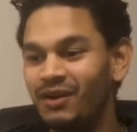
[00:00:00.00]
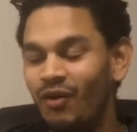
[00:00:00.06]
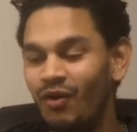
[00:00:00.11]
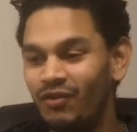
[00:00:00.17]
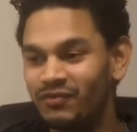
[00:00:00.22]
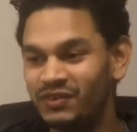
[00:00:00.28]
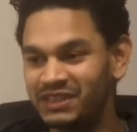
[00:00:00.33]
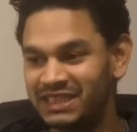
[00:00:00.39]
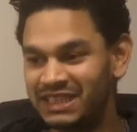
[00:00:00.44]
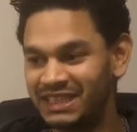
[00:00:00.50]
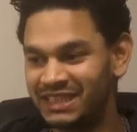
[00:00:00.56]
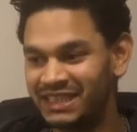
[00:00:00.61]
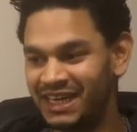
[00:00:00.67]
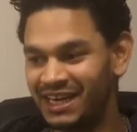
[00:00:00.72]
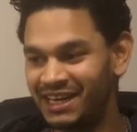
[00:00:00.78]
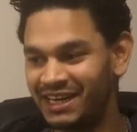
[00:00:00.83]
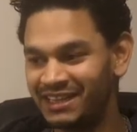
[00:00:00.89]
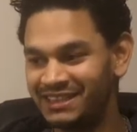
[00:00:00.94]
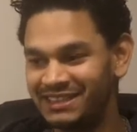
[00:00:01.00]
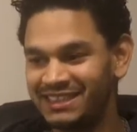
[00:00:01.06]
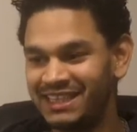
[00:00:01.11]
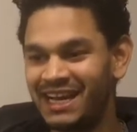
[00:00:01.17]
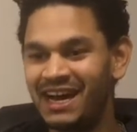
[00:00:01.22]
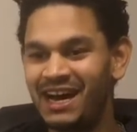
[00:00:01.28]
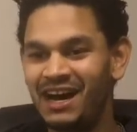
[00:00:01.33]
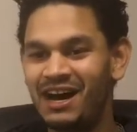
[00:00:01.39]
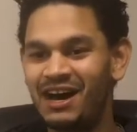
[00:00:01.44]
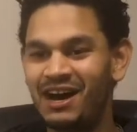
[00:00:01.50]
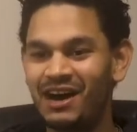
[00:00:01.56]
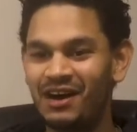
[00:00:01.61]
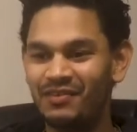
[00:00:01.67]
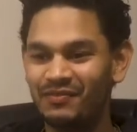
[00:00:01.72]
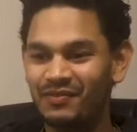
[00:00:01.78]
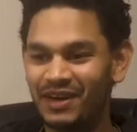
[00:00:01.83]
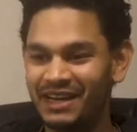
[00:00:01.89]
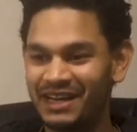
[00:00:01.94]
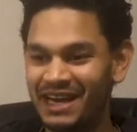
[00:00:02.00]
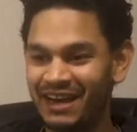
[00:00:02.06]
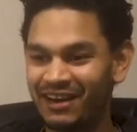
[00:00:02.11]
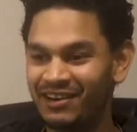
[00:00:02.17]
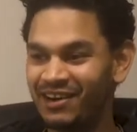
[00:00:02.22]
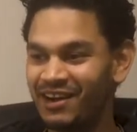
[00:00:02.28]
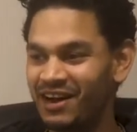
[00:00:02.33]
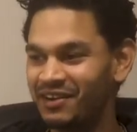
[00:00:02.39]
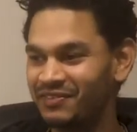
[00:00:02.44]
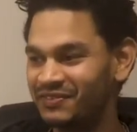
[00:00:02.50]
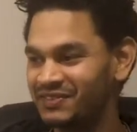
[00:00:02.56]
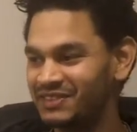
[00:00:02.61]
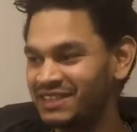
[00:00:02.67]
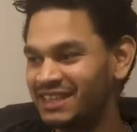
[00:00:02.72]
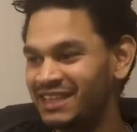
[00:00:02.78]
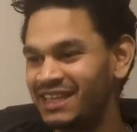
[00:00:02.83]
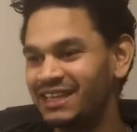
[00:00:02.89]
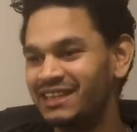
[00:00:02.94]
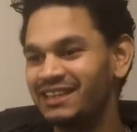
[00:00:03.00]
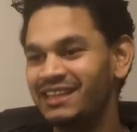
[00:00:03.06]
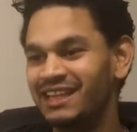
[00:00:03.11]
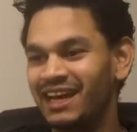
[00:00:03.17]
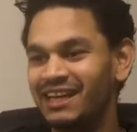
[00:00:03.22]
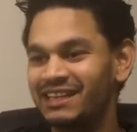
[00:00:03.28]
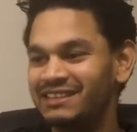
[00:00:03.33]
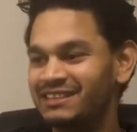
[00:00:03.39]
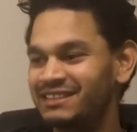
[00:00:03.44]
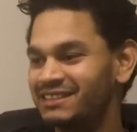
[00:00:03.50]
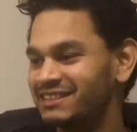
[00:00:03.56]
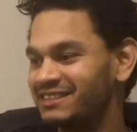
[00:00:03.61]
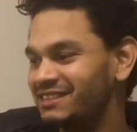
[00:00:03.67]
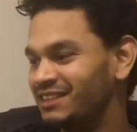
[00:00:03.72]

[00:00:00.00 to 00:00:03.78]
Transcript: obviously can't have an aircraft that,